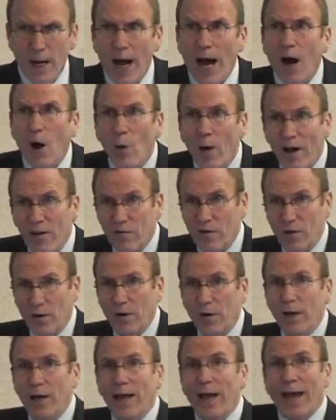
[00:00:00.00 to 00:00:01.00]

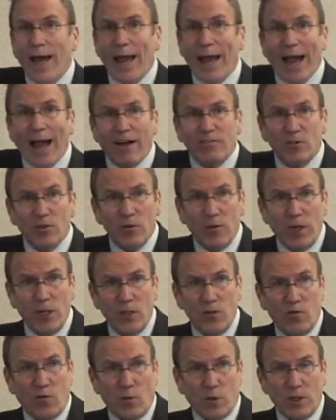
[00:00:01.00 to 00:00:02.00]
However, after
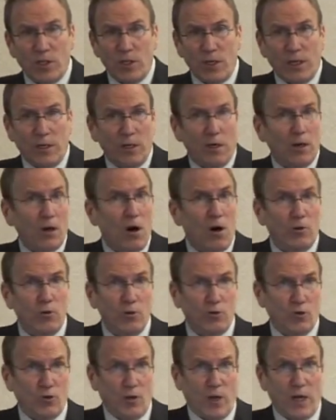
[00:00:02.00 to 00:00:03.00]
age 14, it all
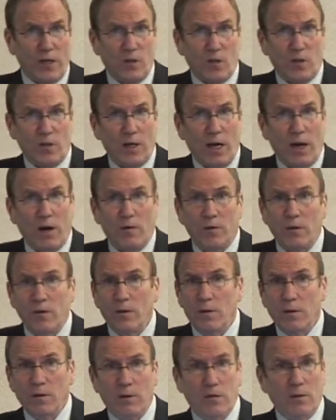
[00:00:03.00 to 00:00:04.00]
neutralizes out
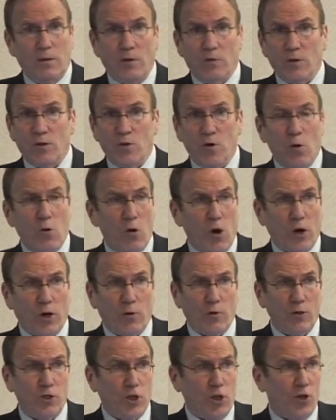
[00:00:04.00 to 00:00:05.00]
there is no
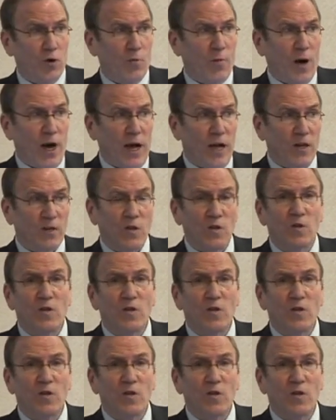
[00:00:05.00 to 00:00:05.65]
longer a gender bias.